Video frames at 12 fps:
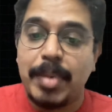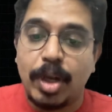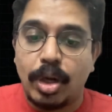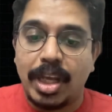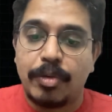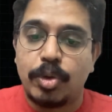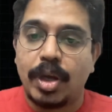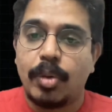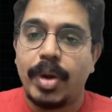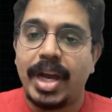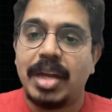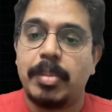not have to
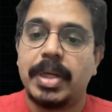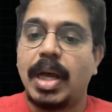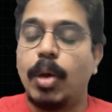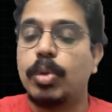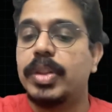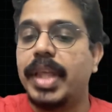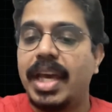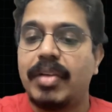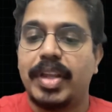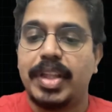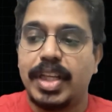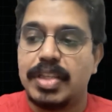acquire, but out there,
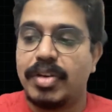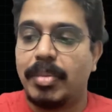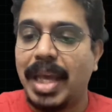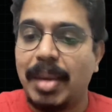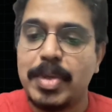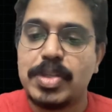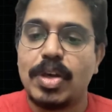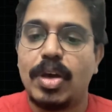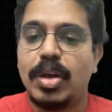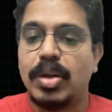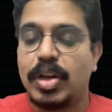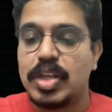whether it's from
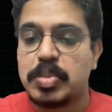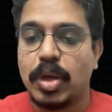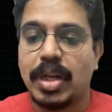Amazon or a small